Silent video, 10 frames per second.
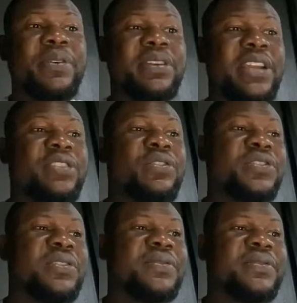out, the light goes
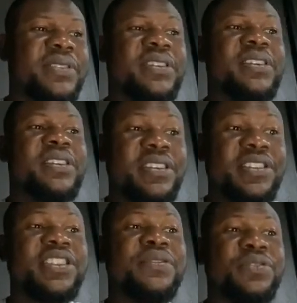off,
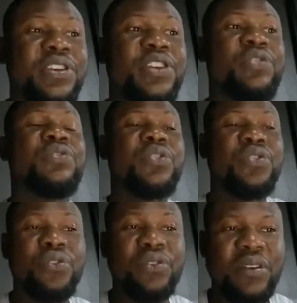saves you a
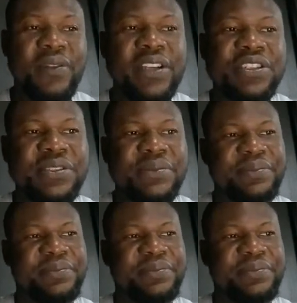whole lot of energy.